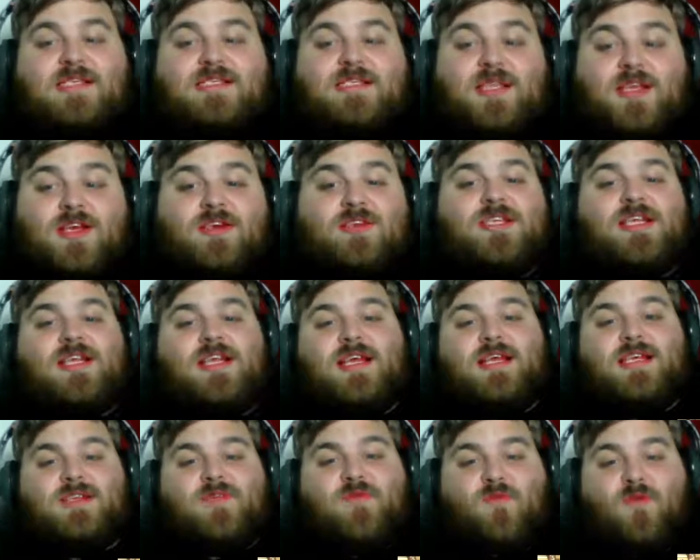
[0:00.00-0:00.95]
He is
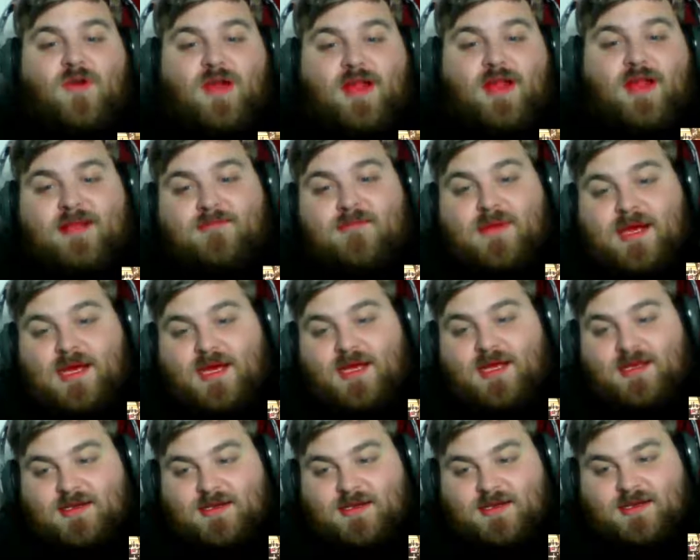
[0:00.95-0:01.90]
losing his
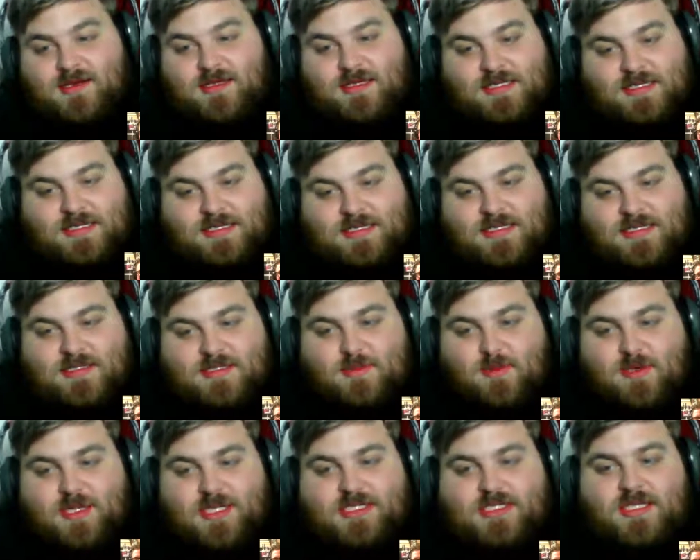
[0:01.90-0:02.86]
freaking mind,
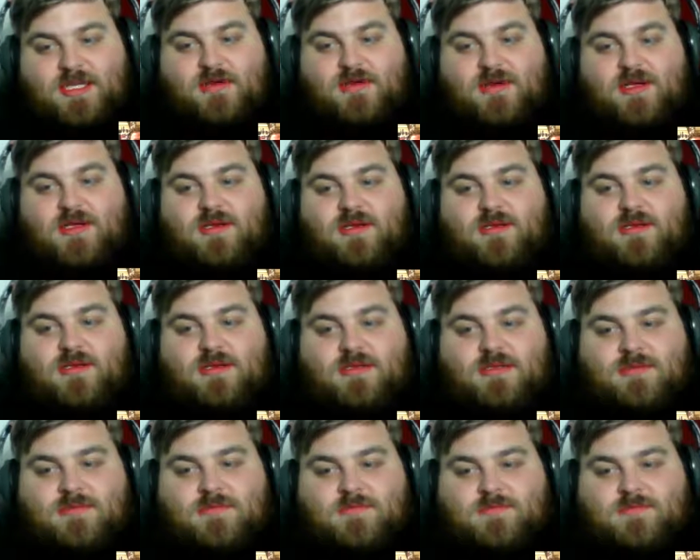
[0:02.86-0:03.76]
is what he's doing.